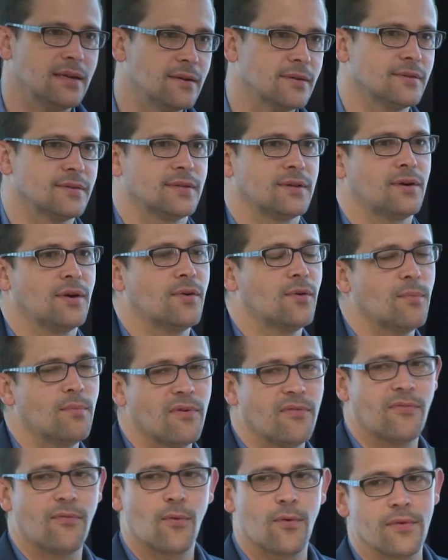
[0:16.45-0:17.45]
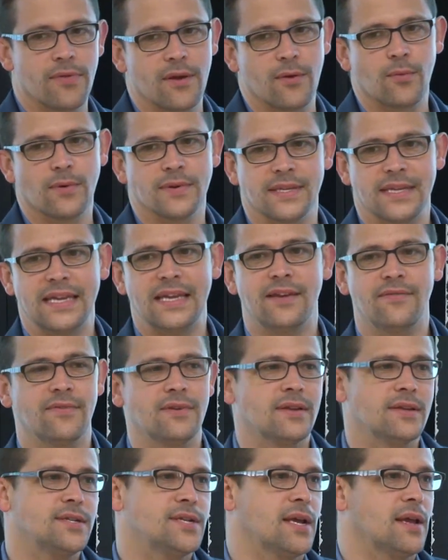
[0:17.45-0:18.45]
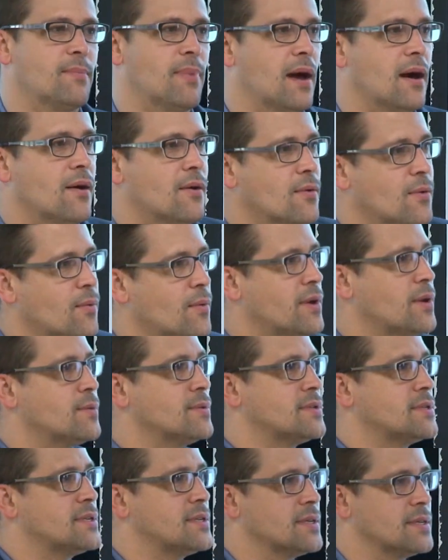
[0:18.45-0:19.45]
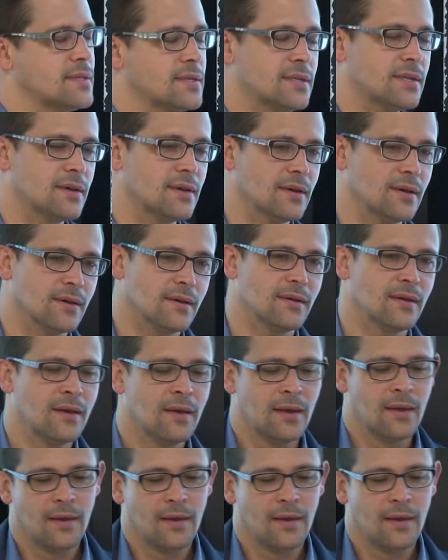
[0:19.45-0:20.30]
years ago, before there was even a J-PAL, when it was just a